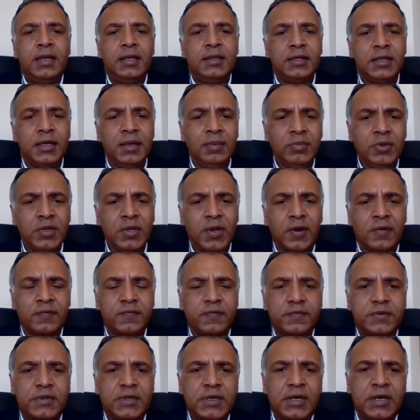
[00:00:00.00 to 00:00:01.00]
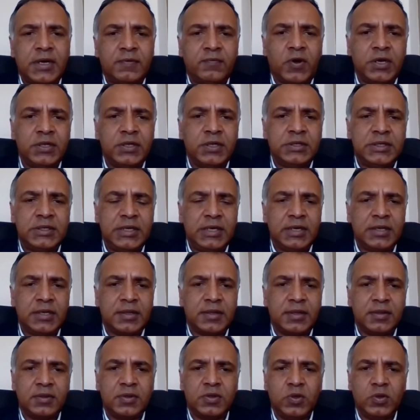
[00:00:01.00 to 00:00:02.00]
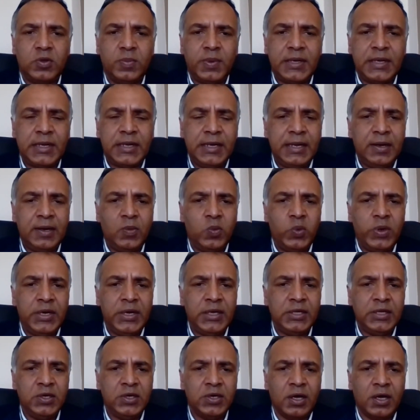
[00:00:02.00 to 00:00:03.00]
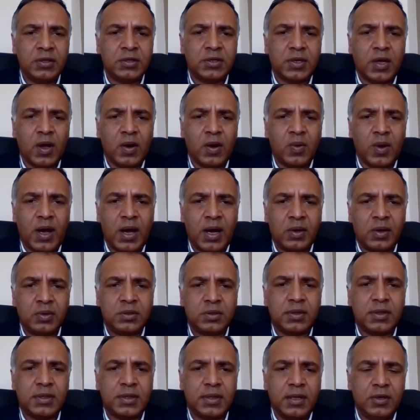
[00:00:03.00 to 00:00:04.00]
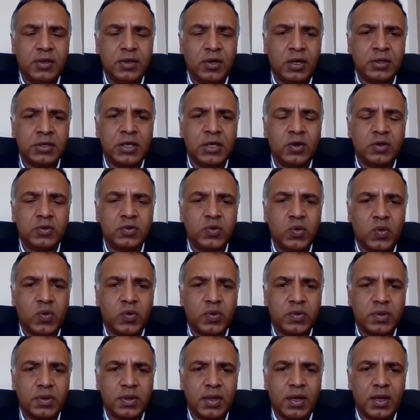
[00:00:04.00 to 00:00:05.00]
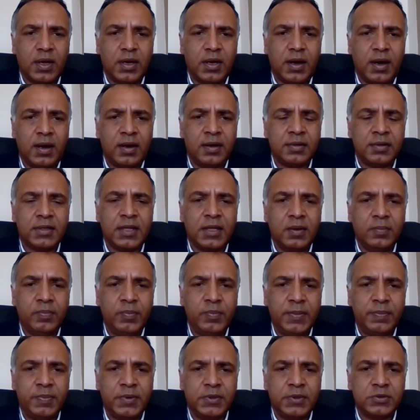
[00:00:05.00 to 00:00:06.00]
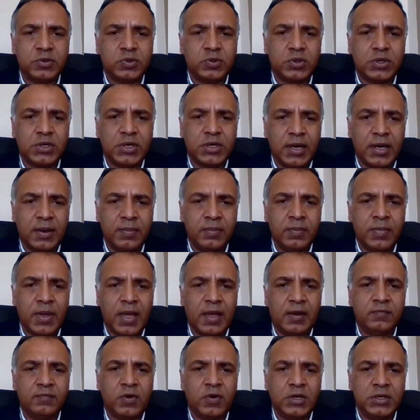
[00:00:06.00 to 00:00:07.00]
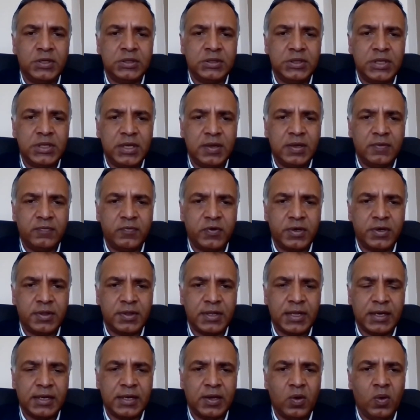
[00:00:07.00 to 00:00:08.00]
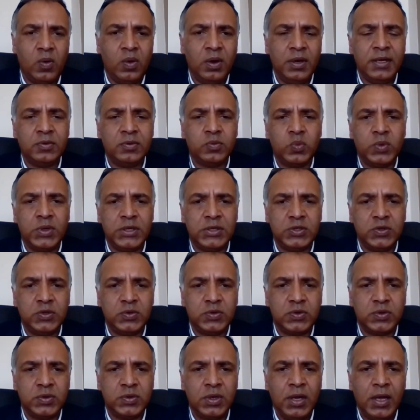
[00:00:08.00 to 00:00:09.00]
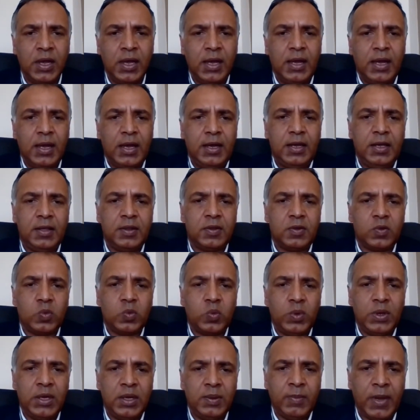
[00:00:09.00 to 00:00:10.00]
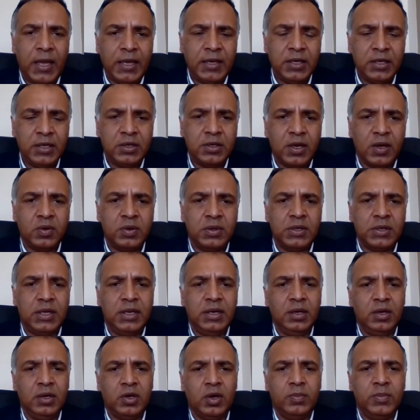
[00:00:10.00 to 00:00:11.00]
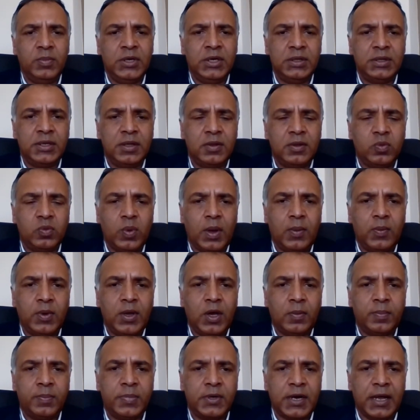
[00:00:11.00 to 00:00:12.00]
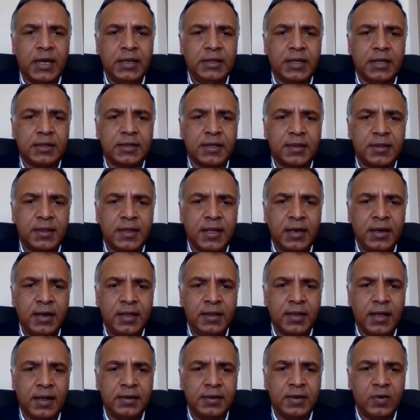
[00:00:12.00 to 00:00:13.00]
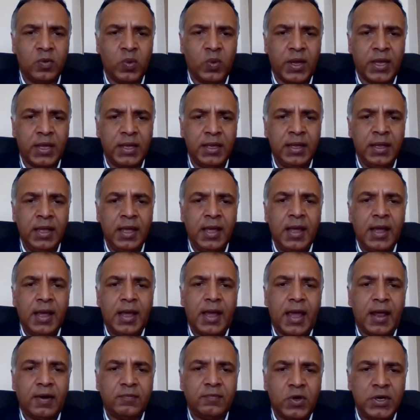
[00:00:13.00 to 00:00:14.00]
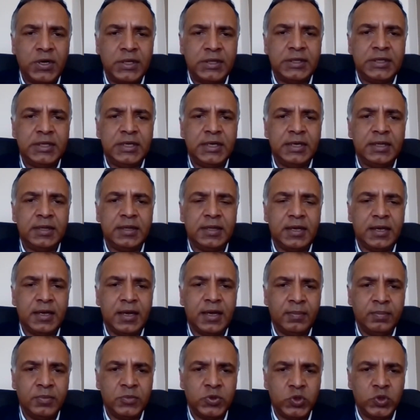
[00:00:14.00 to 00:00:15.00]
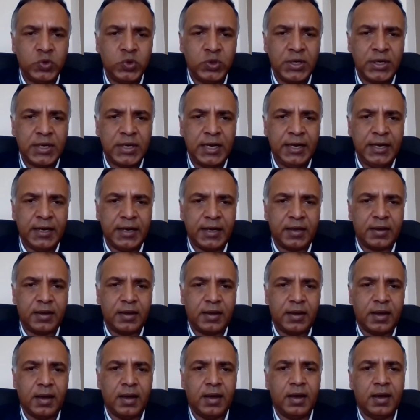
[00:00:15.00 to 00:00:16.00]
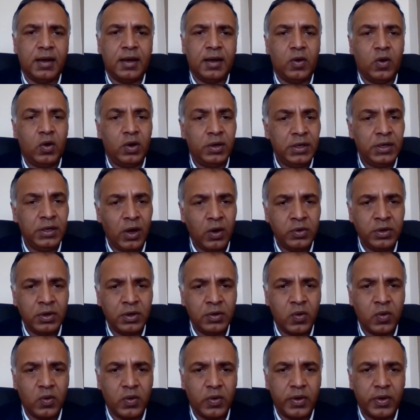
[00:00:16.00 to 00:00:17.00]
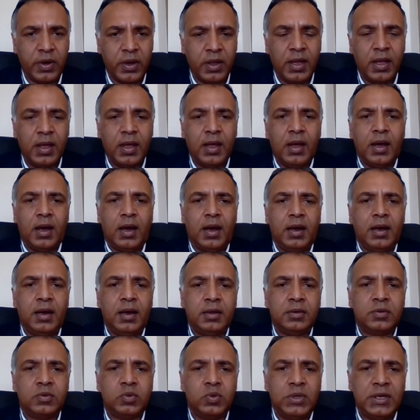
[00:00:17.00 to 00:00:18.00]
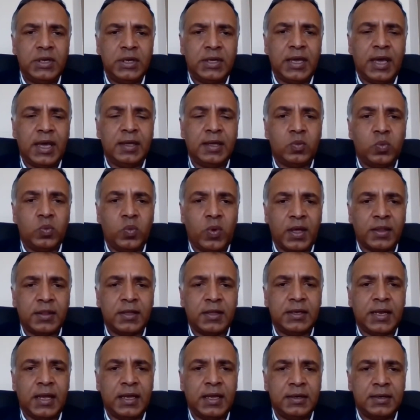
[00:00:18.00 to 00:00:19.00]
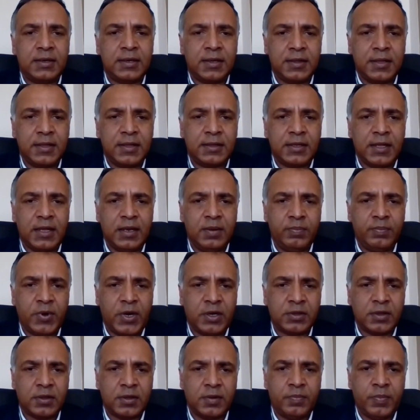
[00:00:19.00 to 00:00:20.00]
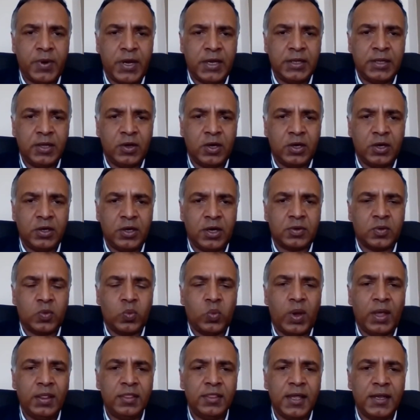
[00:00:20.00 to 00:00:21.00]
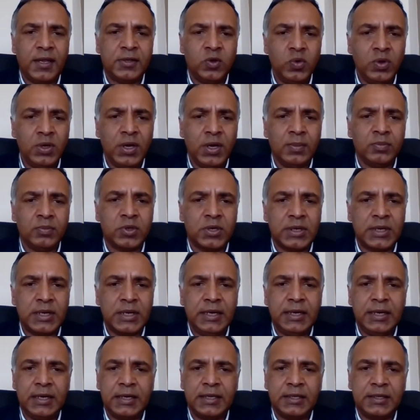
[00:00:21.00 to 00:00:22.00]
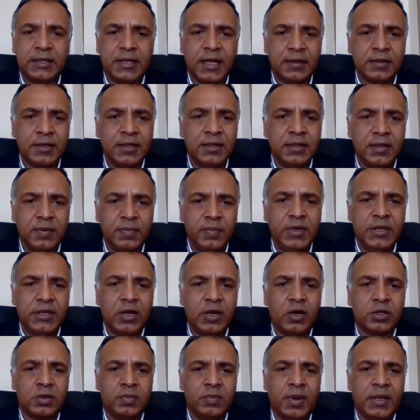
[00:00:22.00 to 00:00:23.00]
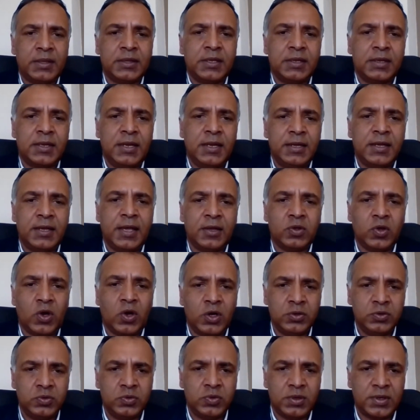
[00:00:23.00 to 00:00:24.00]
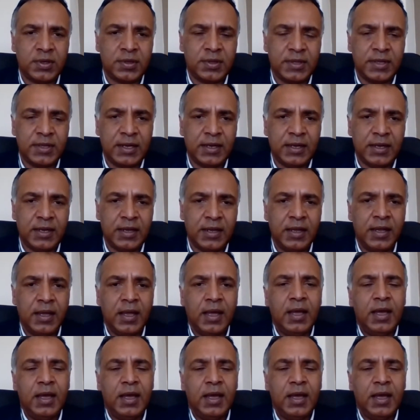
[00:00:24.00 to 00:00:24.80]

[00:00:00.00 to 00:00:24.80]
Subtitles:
In terms of the volunteers, to be clear, we did not go out knocking on doors, asking people to come and volunteer for the study. All that we do is we make it known in the communities where we operate that the study is underway, and volunteers come to the clinic on their own accord. To indicate whether they're interested in participating or not. When they do come to the clinic, it doesn't mean they automatically get onto the study.